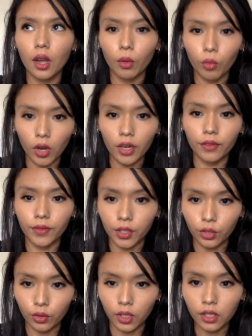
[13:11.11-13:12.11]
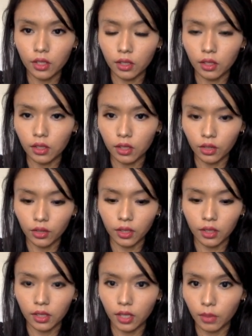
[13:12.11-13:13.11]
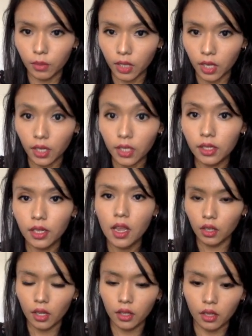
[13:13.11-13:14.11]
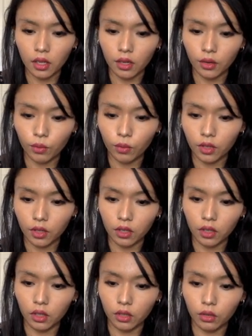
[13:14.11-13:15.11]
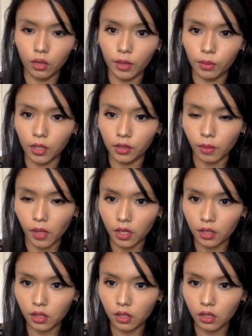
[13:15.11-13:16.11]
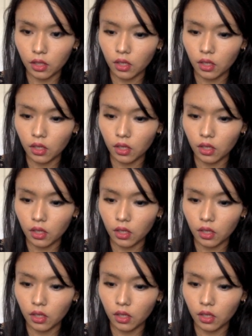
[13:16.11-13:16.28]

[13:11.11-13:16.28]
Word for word: one of the strings since they're the same size and then we're gonna do i plus plus